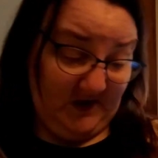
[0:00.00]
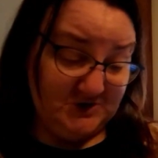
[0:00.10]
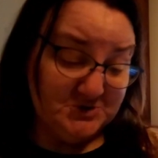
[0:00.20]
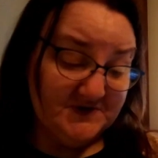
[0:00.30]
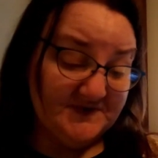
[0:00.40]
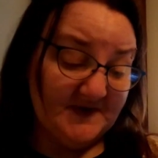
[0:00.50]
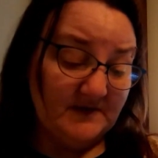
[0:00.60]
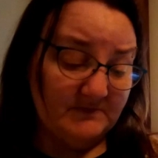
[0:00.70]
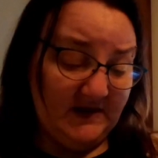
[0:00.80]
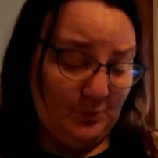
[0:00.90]
She sent
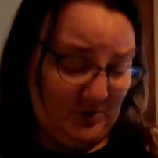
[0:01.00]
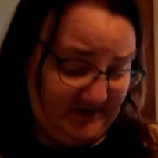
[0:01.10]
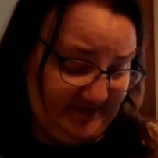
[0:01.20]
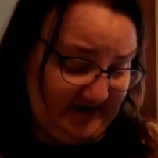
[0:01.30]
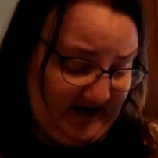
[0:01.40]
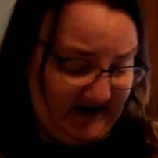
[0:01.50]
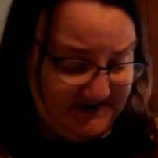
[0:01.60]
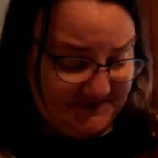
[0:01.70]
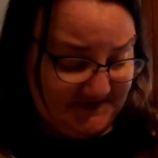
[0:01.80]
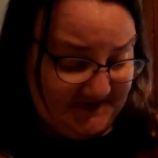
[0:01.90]
me one of the
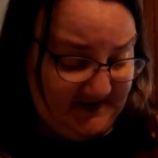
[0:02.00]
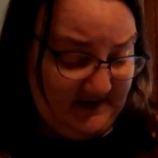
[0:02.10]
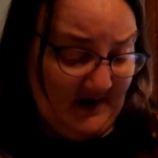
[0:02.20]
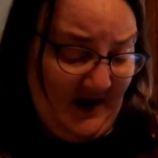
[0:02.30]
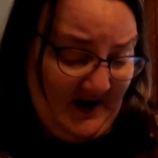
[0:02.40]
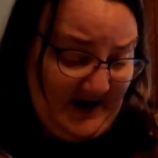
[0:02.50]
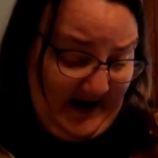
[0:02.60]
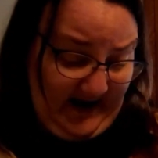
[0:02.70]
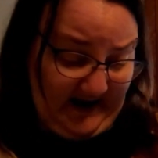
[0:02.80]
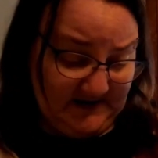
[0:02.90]
KC
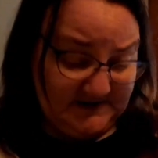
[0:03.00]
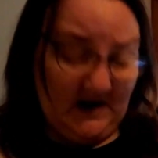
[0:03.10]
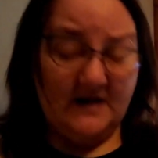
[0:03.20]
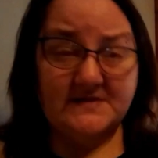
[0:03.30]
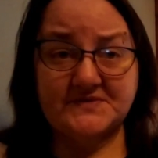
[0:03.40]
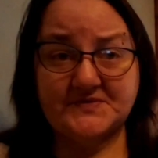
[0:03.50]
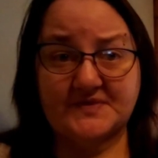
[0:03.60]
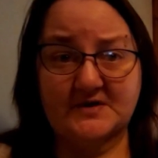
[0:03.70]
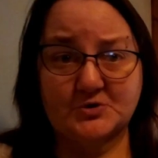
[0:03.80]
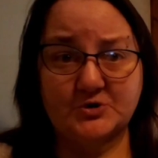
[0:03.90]
hand-dyeds
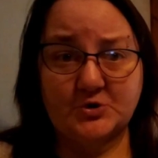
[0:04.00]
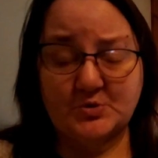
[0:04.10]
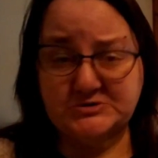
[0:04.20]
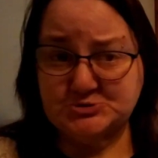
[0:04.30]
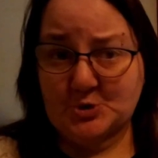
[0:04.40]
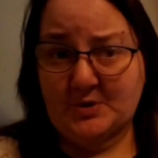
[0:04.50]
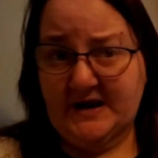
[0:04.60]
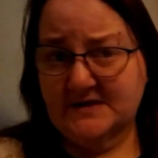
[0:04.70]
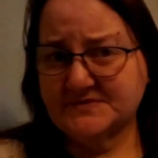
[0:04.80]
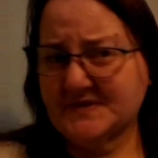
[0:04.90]
that are new at Joann's.